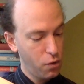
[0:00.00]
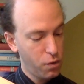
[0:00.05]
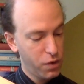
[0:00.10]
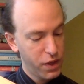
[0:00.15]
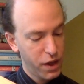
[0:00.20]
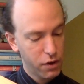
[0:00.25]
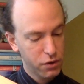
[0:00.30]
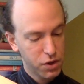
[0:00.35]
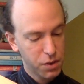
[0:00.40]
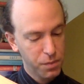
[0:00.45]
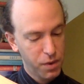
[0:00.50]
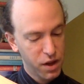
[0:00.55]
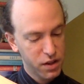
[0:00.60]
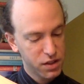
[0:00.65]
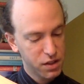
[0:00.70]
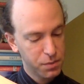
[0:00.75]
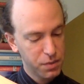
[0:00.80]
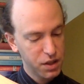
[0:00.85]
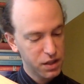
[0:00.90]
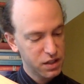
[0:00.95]
without the
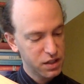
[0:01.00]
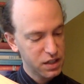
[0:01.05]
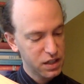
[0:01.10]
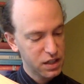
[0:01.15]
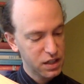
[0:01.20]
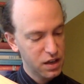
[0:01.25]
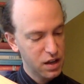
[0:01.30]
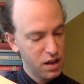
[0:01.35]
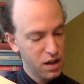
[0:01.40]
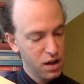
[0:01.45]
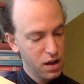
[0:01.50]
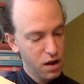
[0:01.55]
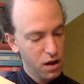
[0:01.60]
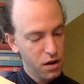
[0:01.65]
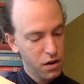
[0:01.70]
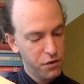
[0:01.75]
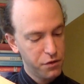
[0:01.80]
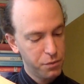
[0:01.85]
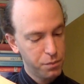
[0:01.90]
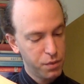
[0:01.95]
possibility
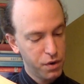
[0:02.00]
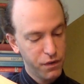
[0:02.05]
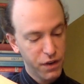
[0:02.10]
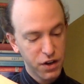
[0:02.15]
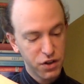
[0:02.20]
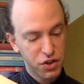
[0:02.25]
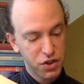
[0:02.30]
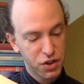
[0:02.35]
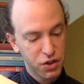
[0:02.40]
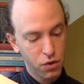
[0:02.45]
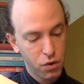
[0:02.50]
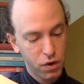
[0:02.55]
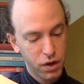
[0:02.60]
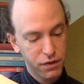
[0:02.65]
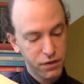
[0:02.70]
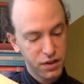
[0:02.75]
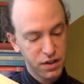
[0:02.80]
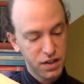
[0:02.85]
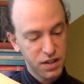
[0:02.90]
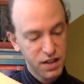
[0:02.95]
of prevention or
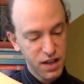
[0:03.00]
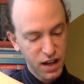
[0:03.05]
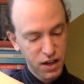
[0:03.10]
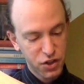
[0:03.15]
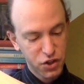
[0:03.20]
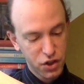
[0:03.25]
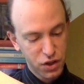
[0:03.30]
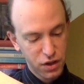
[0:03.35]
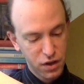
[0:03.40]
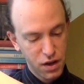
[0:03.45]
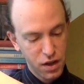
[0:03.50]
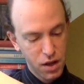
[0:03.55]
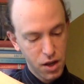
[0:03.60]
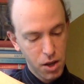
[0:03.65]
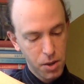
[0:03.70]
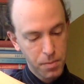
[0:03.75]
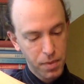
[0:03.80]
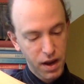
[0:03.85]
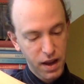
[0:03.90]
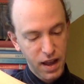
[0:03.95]
even detection
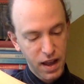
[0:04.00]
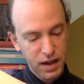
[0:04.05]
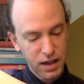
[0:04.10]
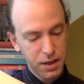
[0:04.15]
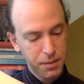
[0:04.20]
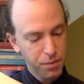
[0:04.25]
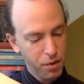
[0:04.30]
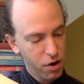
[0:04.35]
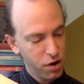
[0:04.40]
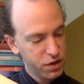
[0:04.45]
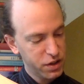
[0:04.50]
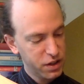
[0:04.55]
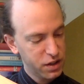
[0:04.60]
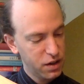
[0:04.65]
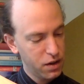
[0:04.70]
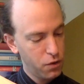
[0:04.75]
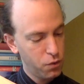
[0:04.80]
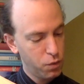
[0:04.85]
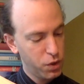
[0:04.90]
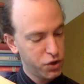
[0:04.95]
by any
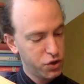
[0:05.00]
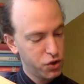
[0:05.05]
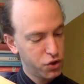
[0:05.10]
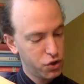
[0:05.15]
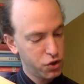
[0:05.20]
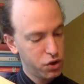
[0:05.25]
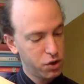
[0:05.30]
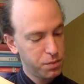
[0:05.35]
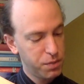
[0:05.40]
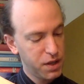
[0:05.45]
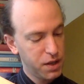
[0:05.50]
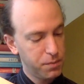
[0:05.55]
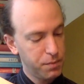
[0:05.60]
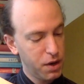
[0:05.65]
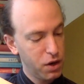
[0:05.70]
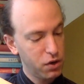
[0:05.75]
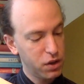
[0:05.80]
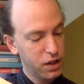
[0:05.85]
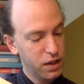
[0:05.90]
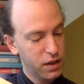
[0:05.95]
party which should be
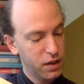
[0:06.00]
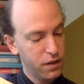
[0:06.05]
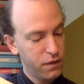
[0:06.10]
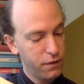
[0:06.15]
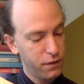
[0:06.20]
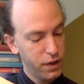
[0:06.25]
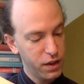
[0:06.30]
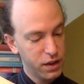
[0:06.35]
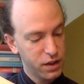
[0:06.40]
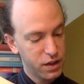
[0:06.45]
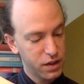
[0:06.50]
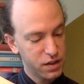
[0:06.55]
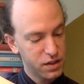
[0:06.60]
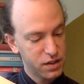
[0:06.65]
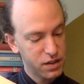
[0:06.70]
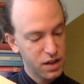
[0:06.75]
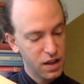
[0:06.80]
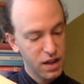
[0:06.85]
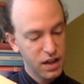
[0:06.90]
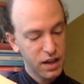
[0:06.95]
merely
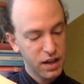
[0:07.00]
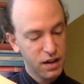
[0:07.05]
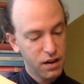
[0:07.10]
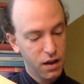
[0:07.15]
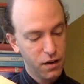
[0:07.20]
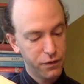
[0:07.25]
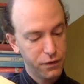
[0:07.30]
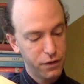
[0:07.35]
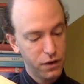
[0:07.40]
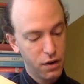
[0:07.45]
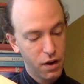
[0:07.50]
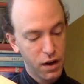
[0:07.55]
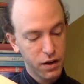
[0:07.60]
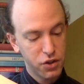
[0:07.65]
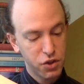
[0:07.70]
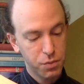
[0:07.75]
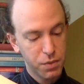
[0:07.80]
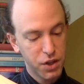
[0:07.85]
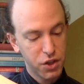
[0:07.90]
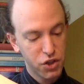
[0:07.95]
villainous enough
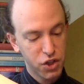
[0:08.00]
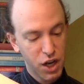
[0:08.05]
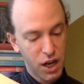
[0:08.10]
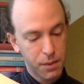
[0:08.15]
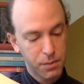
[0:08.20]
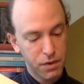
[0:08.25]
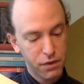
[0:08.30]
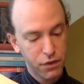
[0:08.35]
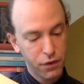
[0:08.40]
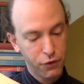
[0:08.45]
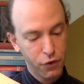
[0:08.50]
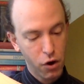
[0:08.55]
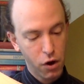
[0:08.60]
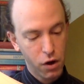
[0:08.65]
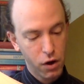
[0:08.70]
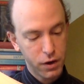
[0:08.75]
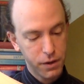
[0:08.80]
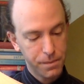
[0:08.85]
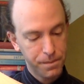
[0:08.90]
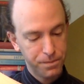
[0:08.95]
not to be ashamed of the
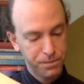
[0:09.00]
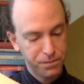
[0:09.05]
fraud.